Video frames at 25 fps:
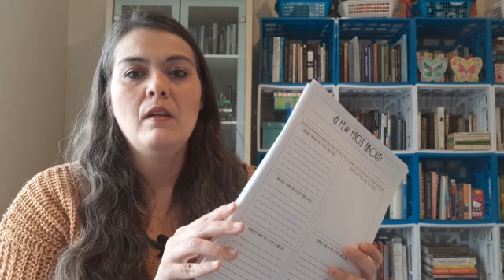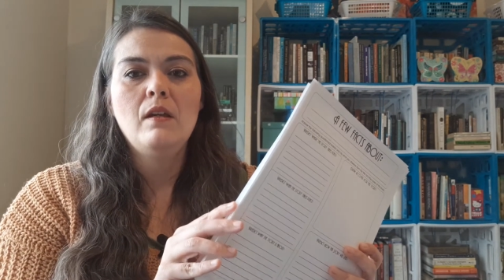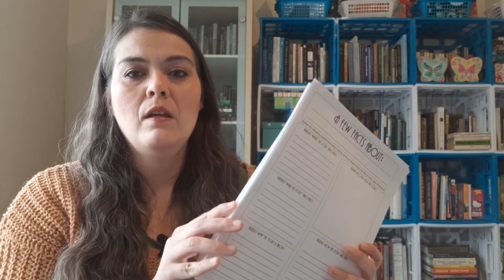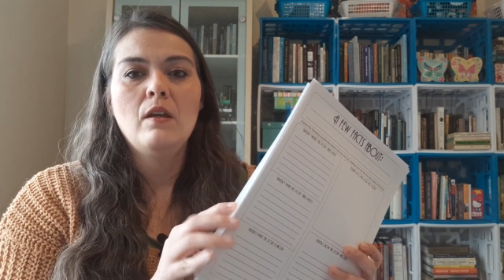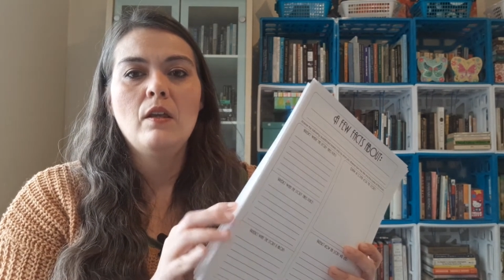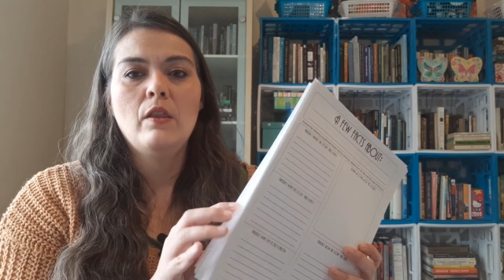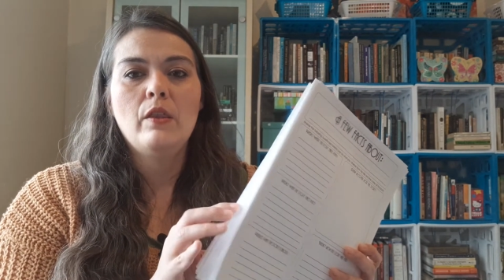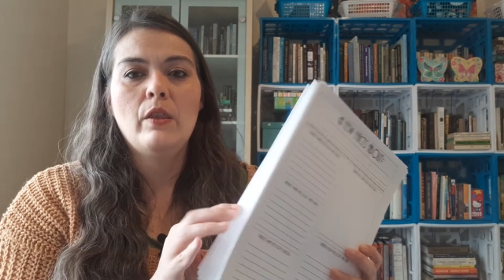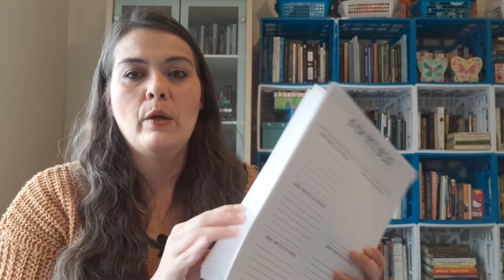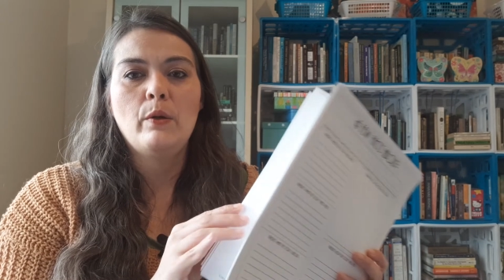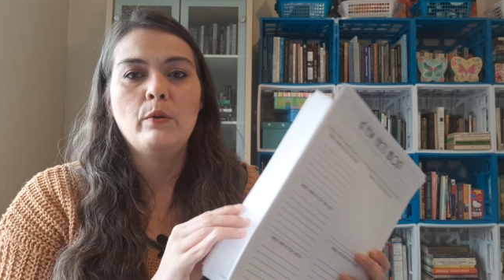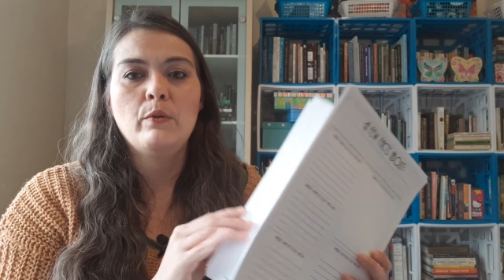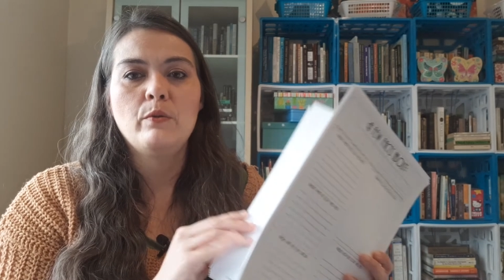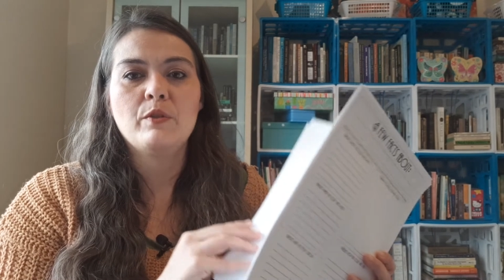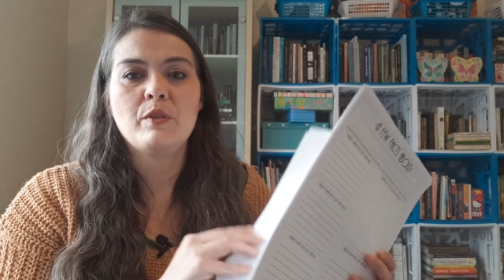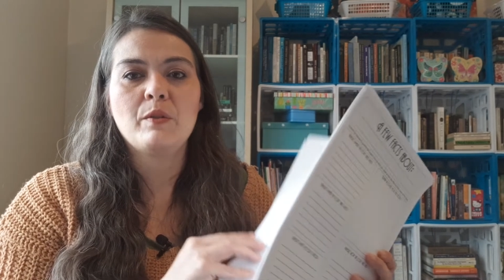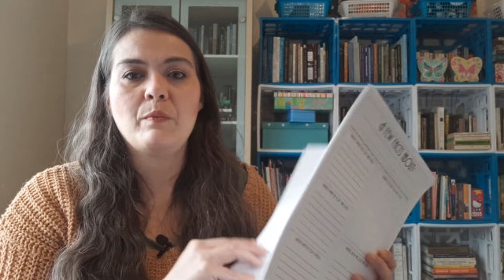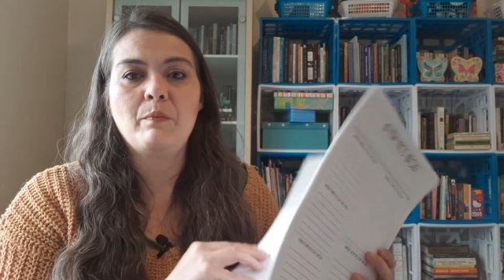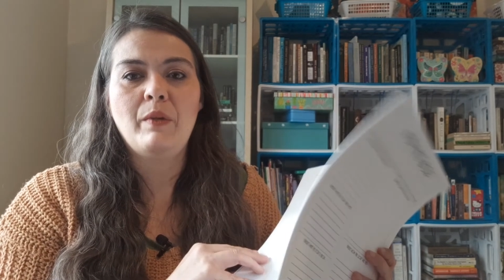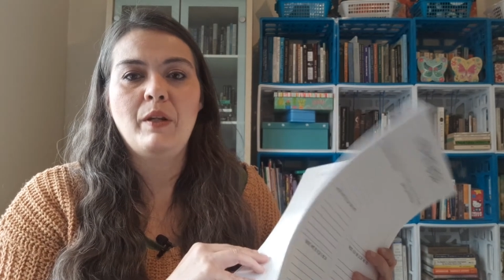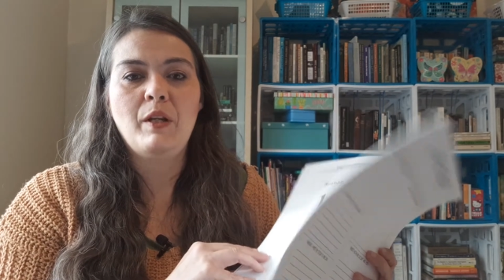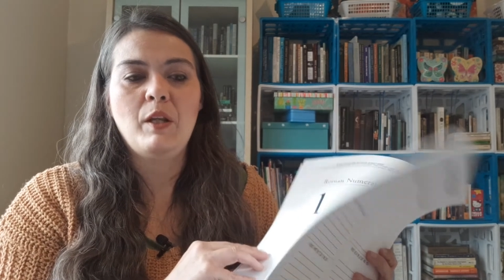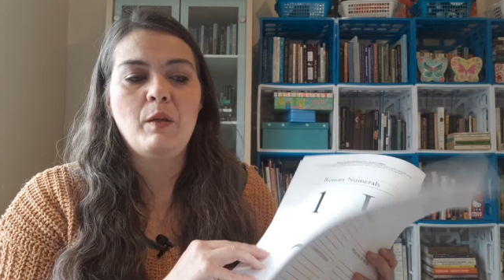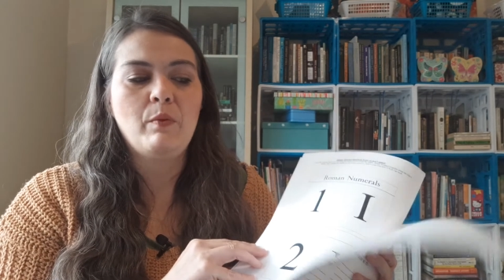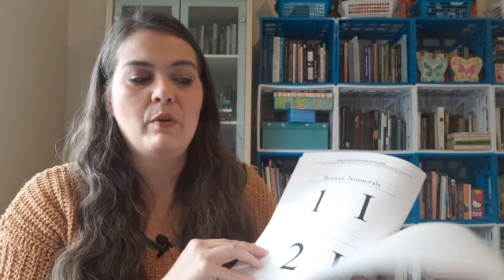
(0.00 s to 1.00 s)
those
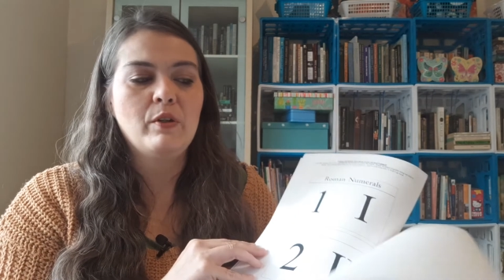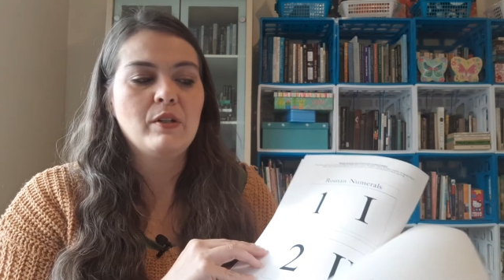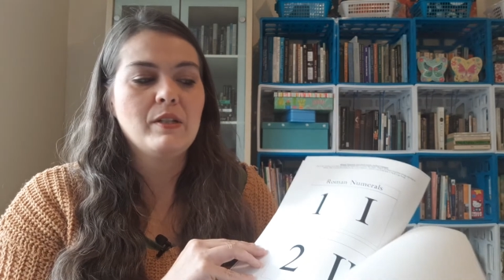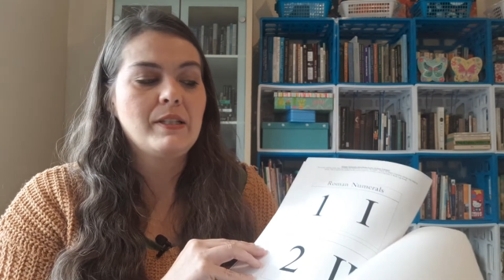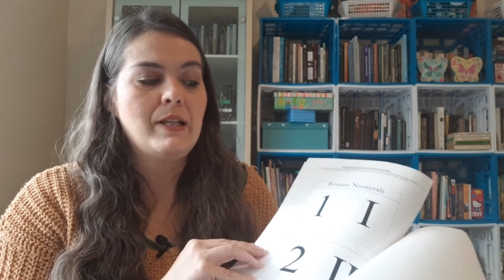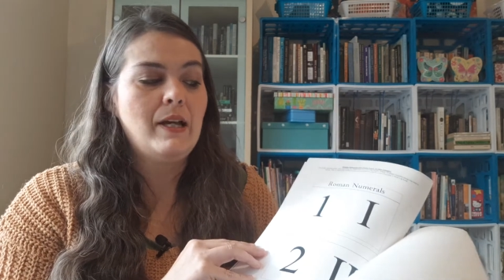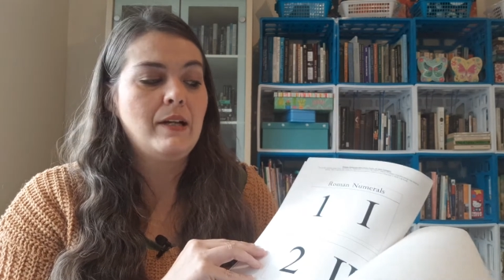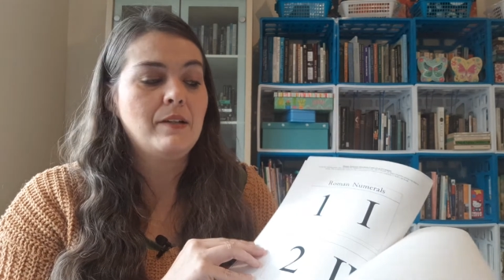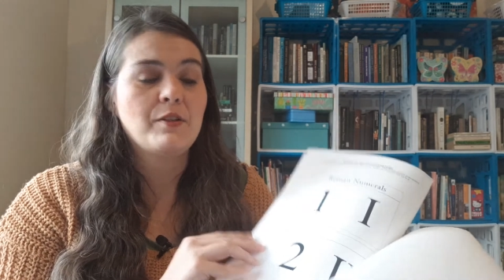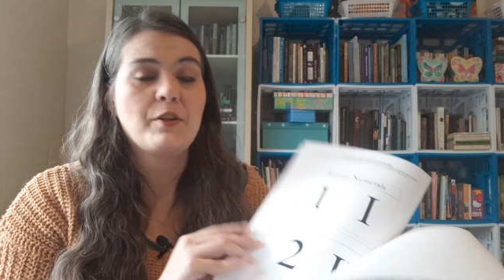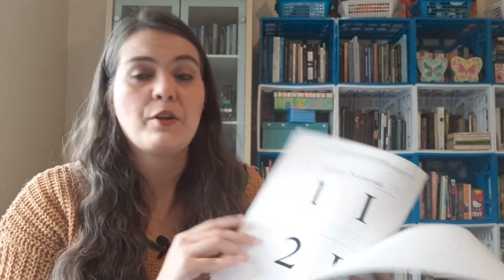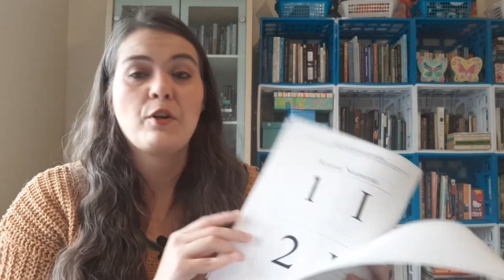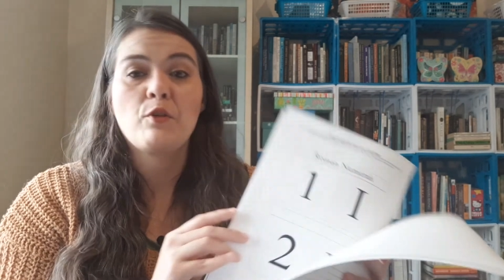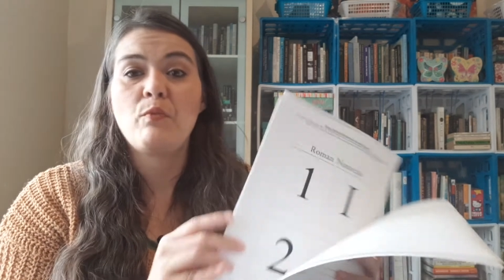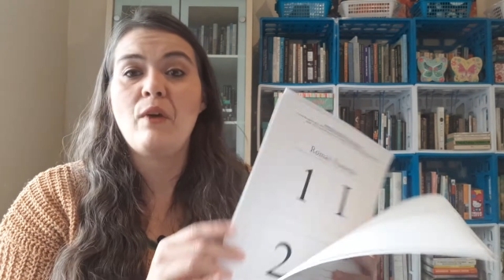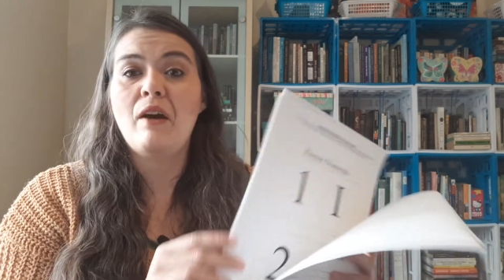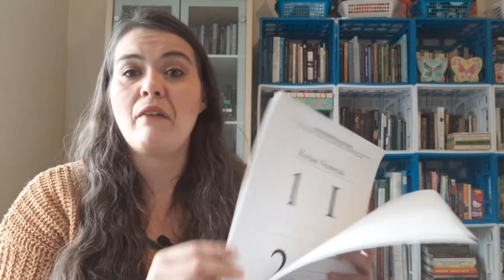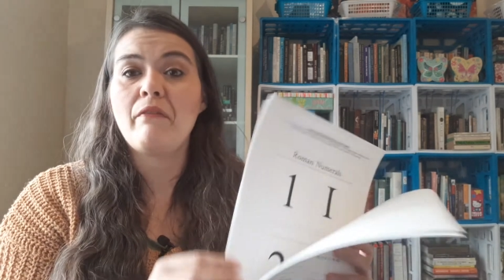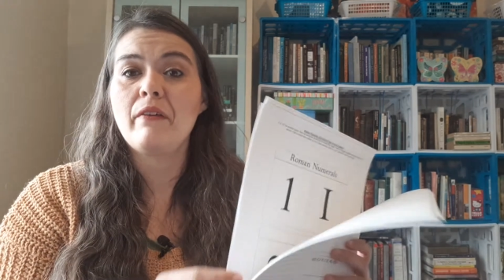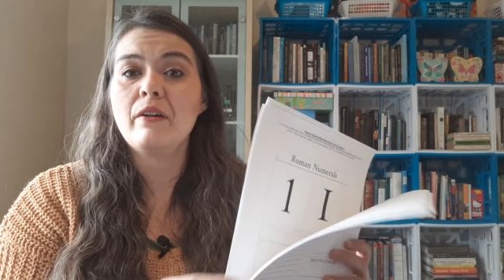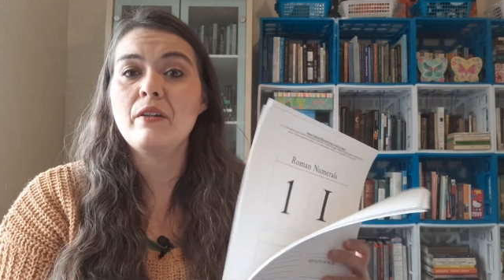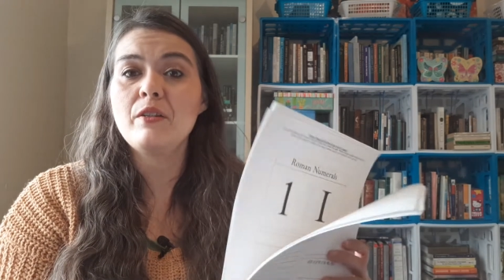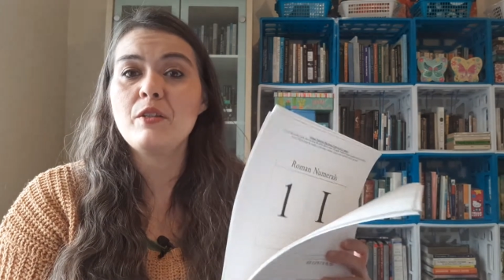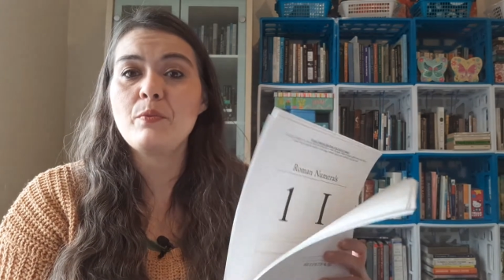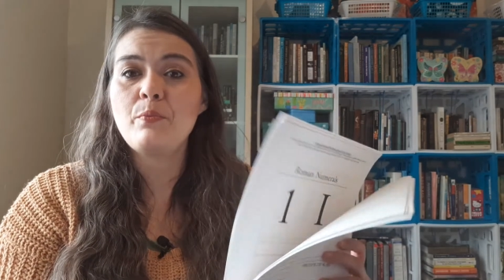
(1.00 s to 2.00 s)
mini books as her
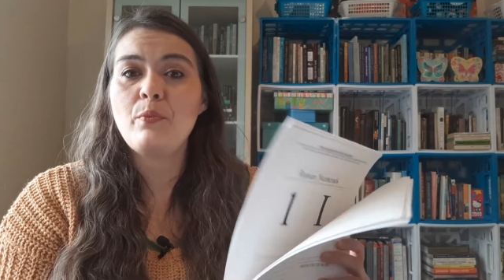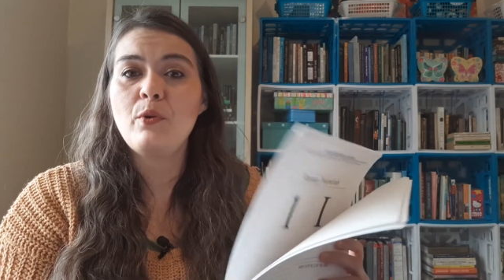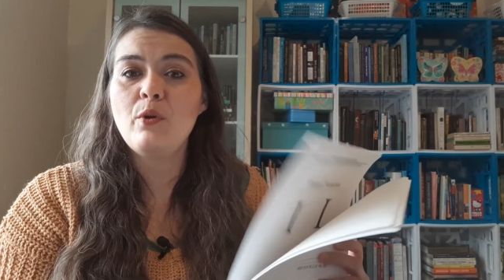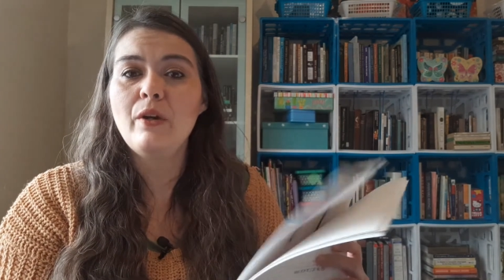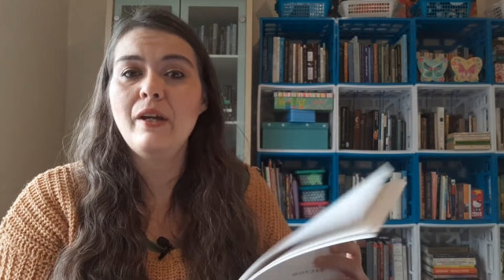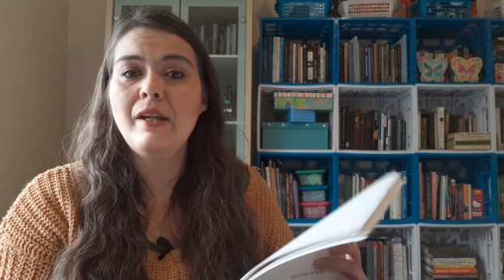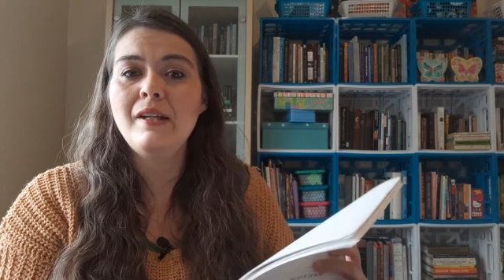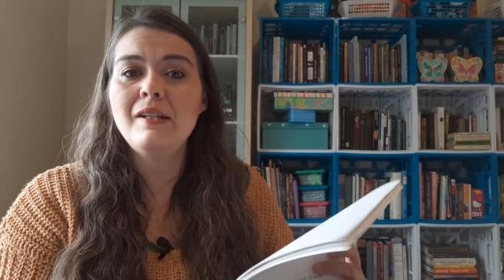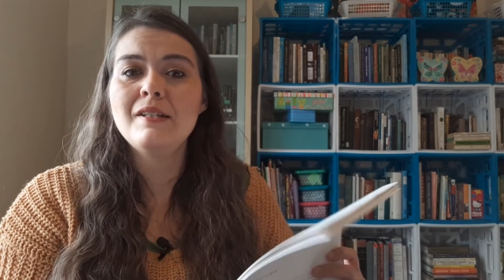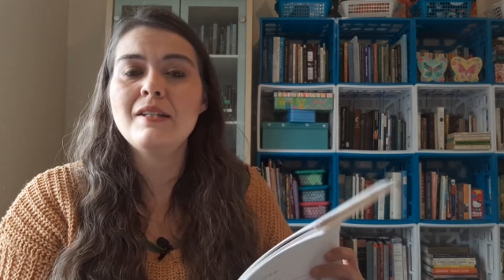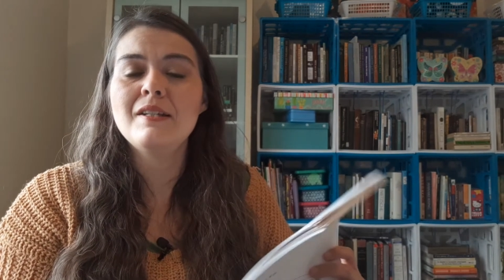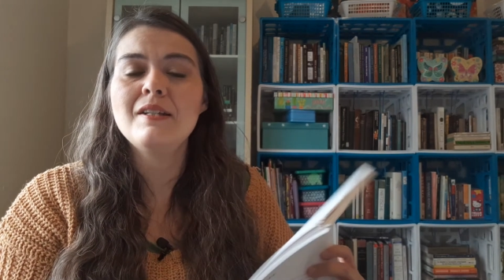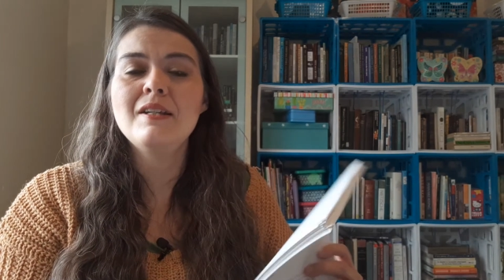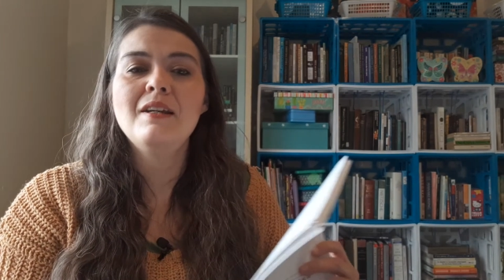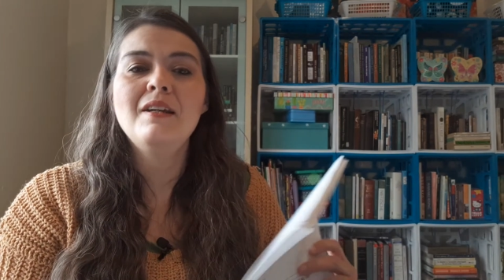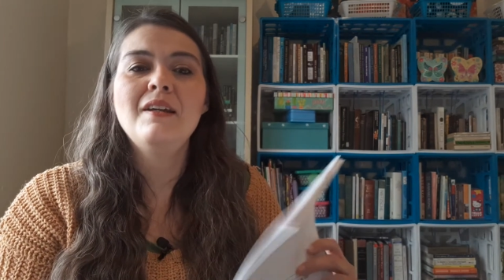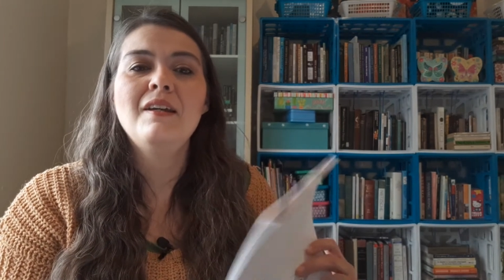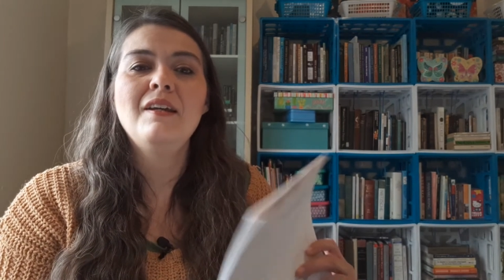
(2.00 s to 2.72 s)
reference point.